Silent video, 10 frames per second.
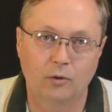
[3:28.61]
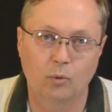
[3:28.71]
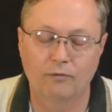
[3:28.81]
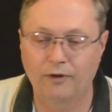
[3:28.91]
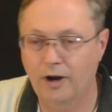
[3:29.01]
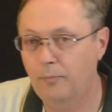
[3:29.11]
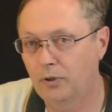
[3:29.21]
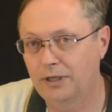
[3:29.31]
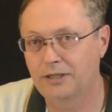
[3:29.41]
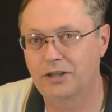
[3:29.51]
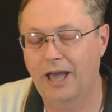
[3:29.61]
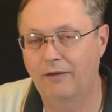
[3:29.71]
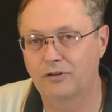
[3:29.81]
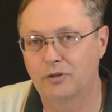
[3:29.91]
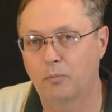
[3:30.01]
We're very pleased to
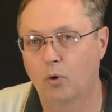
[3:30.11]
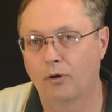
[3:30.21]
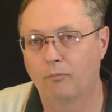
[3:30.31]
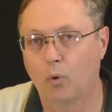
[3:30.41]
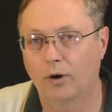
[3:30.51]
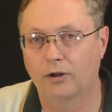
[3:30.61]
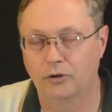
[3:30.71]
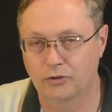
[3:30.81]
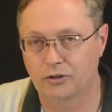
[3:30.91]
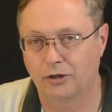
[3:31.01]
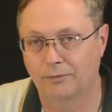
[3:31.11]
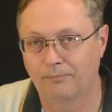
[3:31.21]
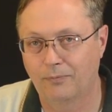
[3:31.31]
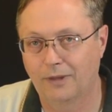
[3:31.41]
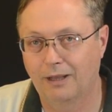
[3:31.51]
have the support of Mort Künstler,
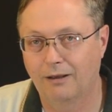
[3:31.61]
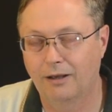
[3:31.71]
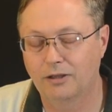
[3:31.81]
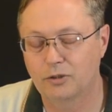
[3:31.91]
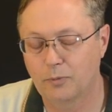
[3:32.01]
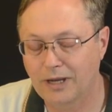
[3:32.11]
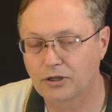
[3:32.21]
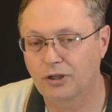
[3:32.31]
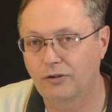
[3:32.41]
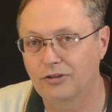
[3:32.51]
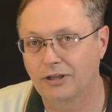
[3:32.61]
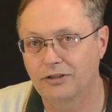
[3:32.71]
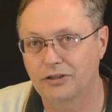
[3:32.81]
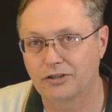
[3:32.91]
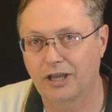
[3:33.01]
especially
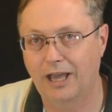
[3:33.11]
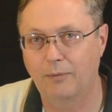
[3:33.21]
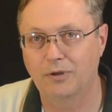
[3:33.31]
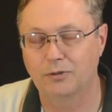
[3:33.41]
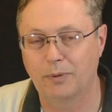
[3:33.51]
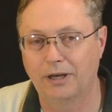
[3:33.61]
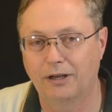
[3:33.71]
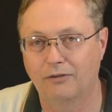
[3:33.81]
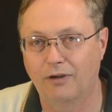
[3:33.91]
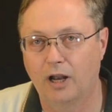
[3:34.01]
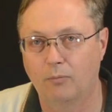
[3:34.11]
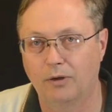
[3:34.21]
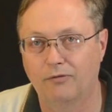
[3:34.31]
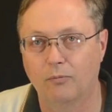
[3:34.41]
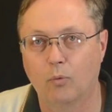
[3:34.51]
since this game has been in
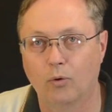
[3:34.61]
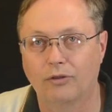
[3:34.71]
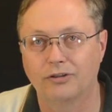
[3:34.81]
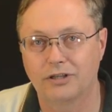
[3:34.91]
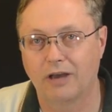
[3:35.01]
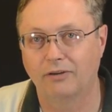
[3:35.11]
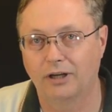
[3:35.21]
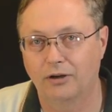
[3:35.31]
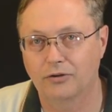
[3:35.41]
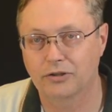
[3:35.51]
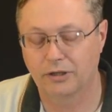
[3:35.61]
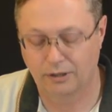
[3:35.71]
development for more than seven years.